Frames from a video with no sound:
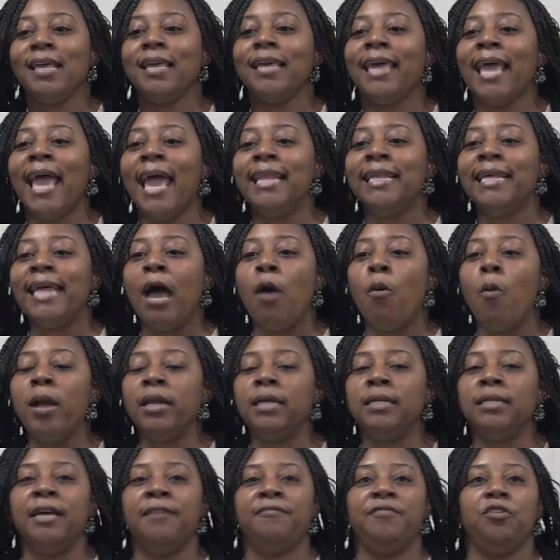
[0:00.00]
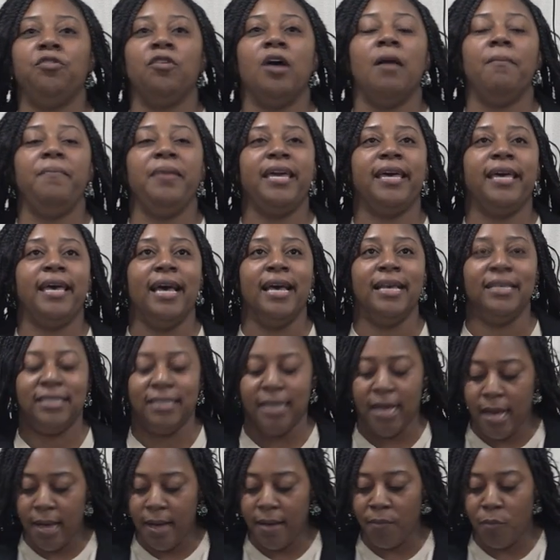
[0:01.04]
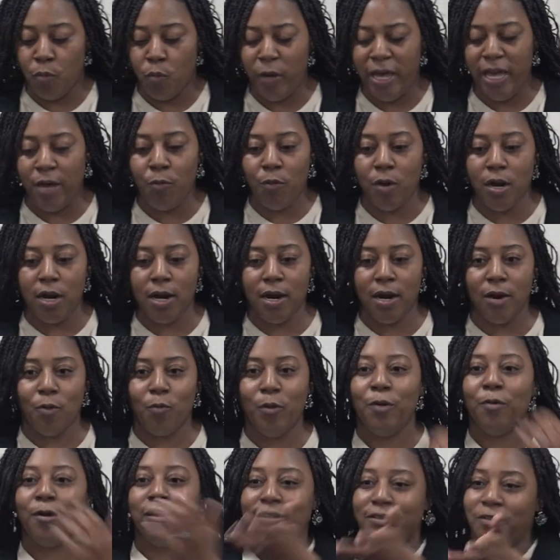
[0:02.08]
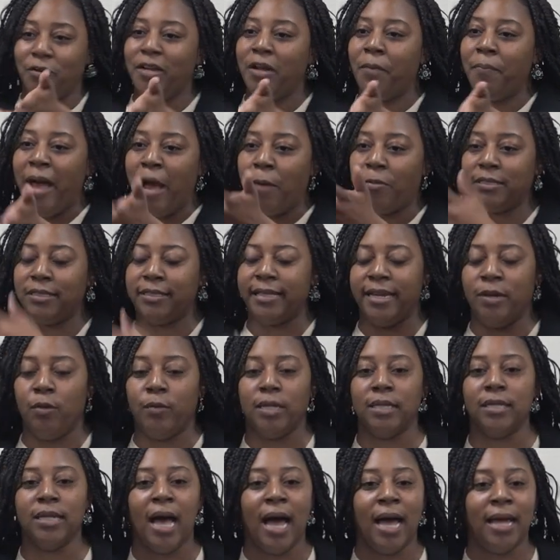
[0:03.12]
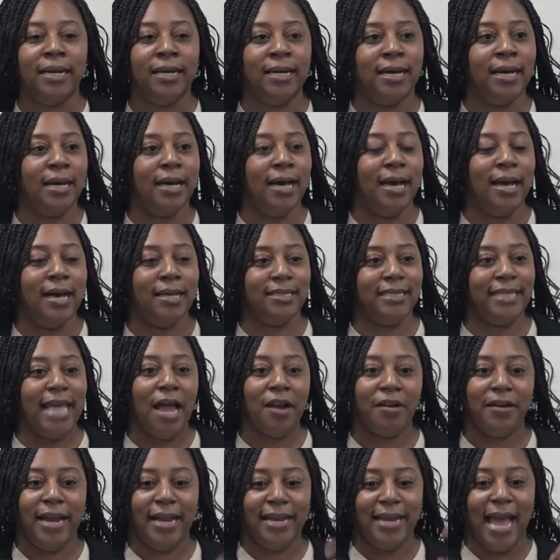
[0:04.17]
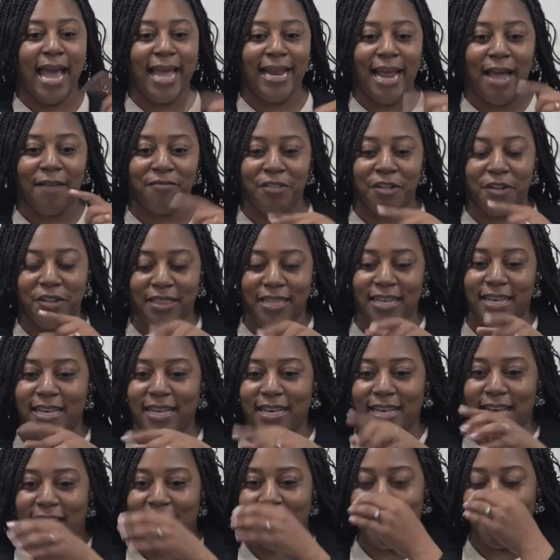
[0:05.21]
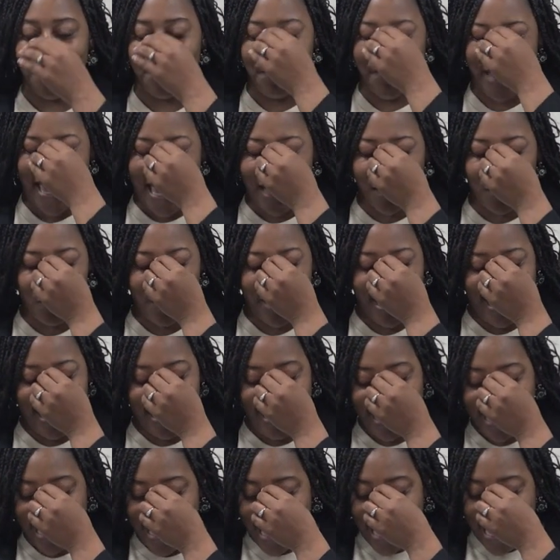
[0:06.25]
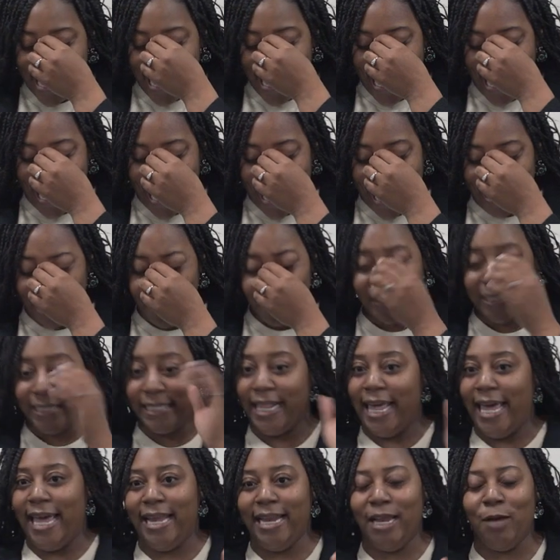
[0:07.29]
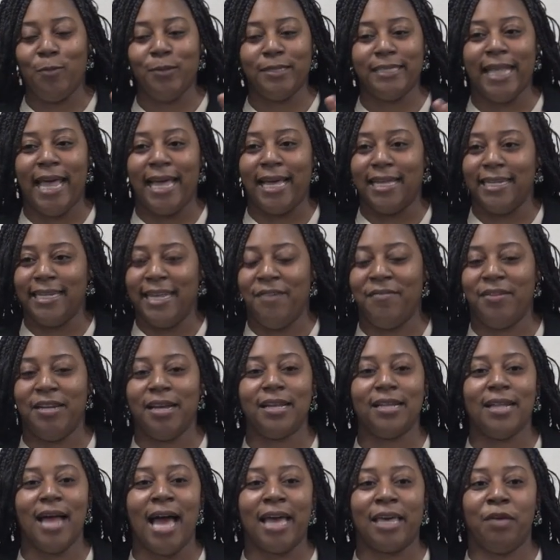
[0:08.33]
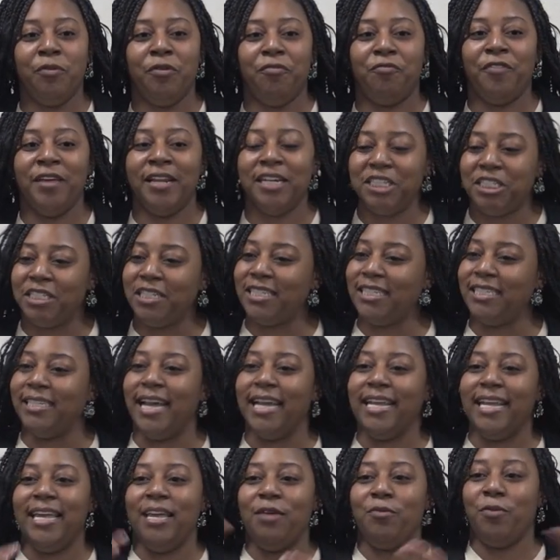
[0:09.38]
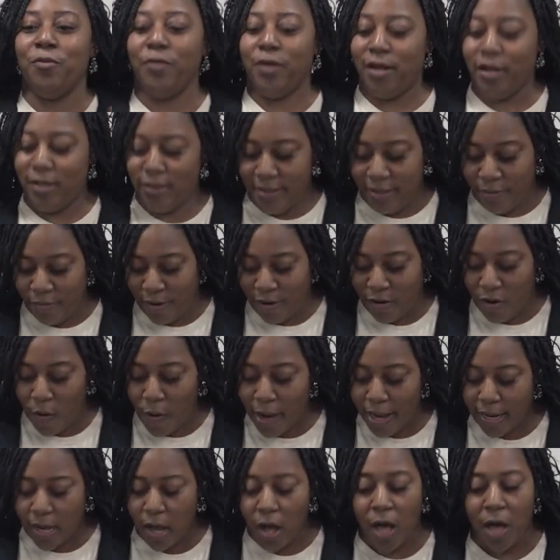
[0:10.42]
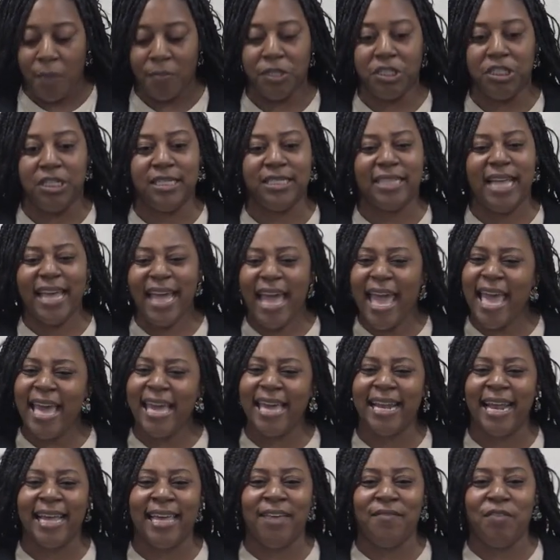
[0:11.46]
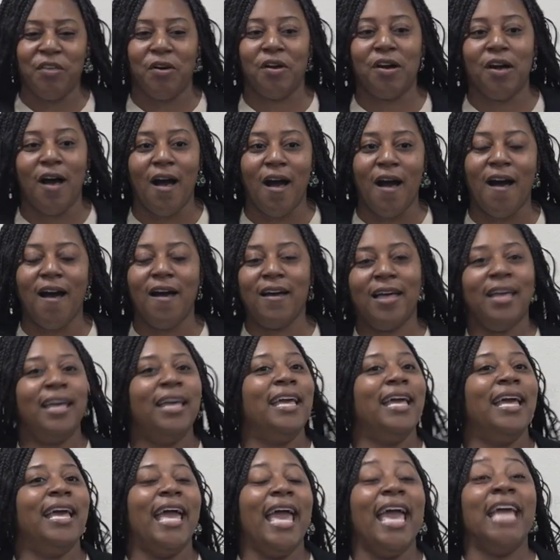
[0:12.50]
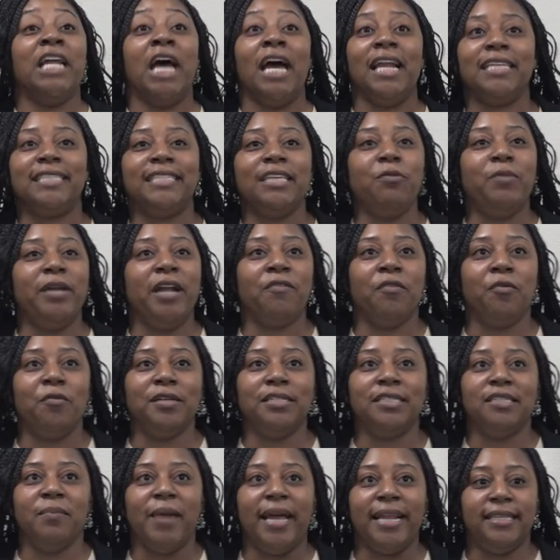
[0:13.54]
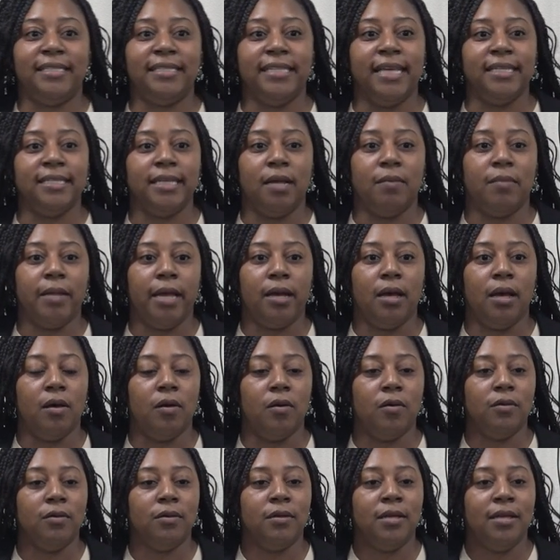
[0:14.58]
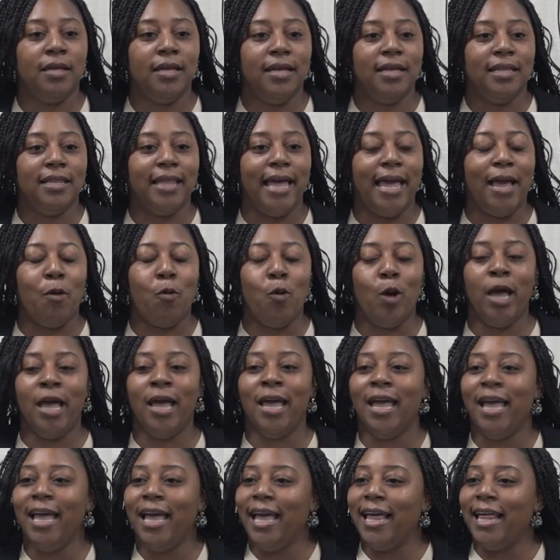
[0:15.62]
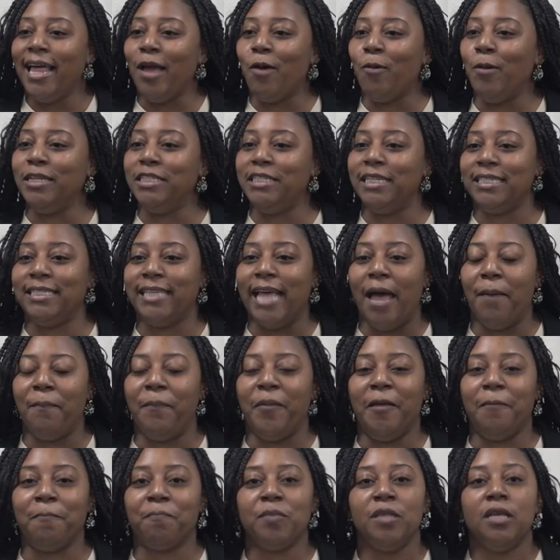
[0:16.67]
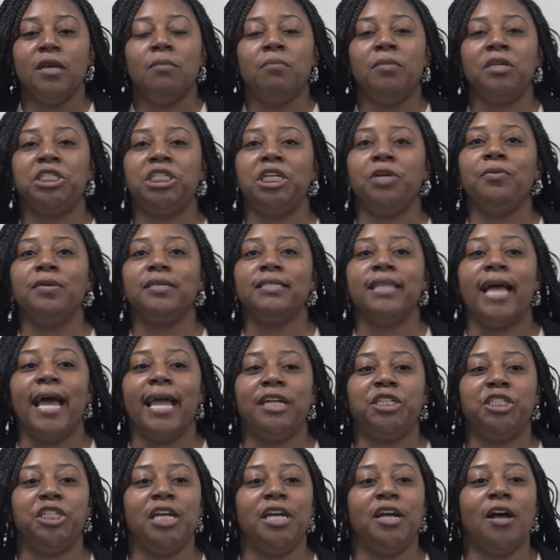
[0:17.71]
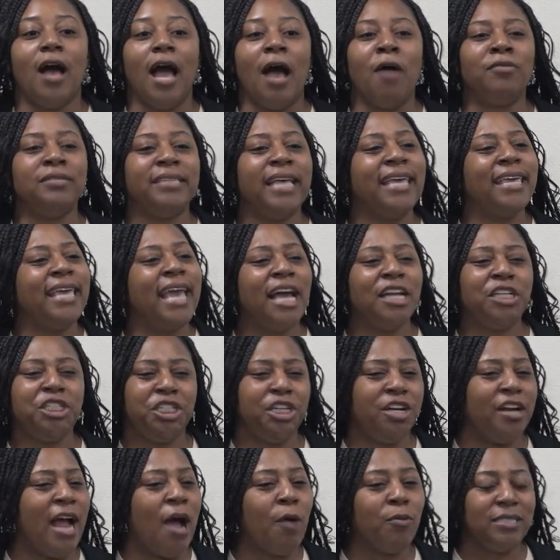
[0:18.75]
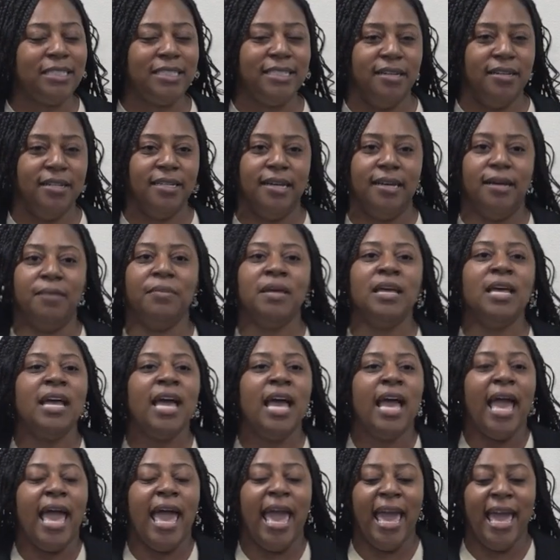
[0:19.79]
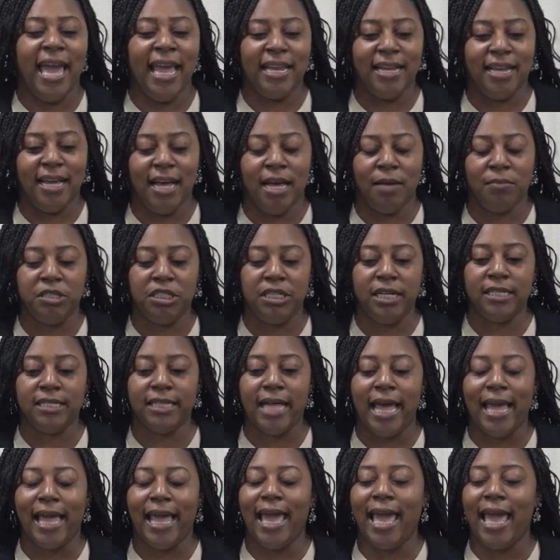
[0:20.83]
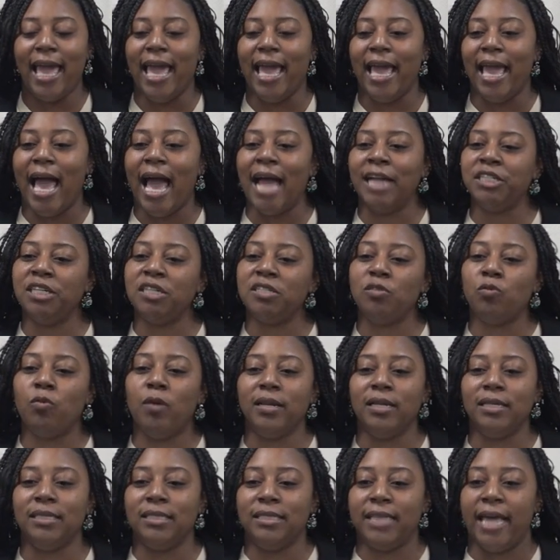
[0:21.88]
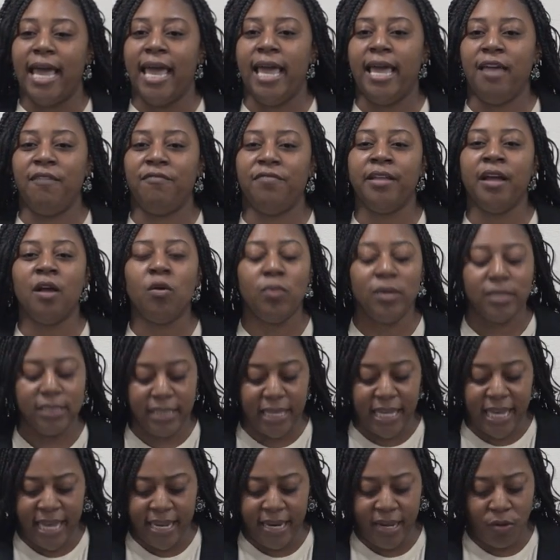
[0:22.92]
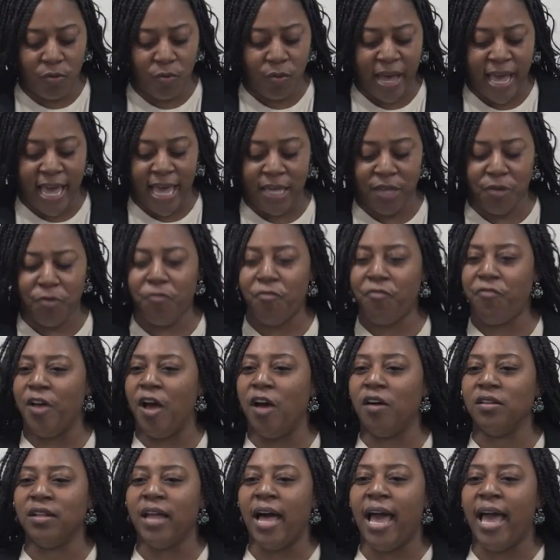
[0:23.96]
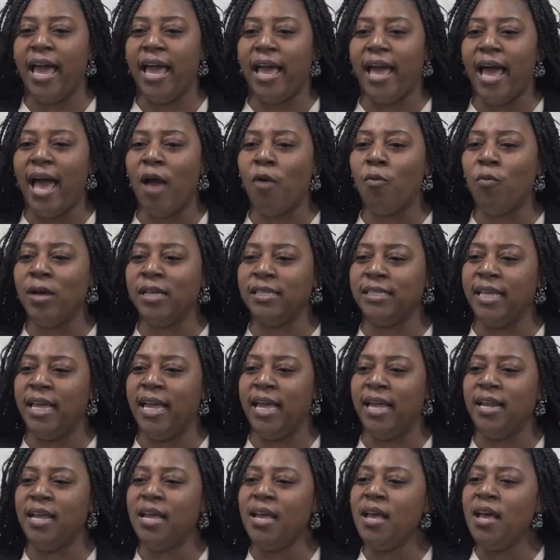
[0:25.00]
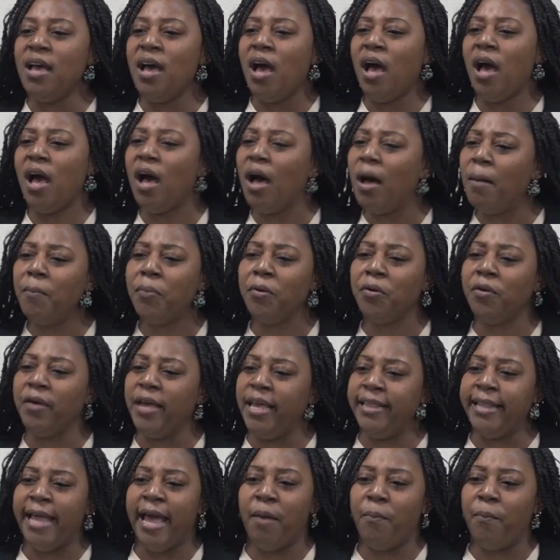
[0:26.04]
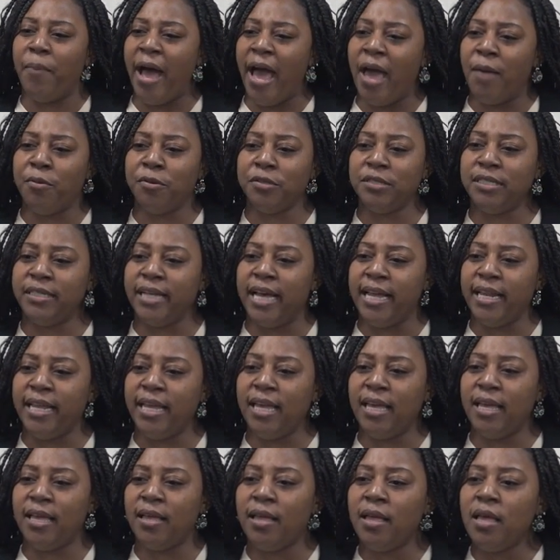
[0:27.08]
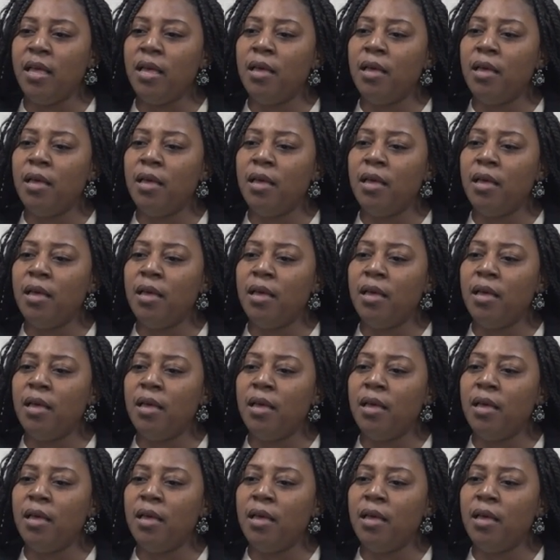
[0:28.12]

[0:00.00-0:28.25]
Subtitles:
Kaylin, I want to lift you up, because we were doing a Bible study with Lana Saturday night after the banquet, and it was late. It was like 11 o'clock, and we finished the study. We were going home, and she's like, "Hey, can I give you a call?" And honestly, whenever somebody says that, I'm like, "Oh, like what just happened?" But she was like, I was like, "Yeah, sure." I was still up, and she's like, "Hey, I just want to say, if there was any way you felt like I wasn't humble in that Bible study,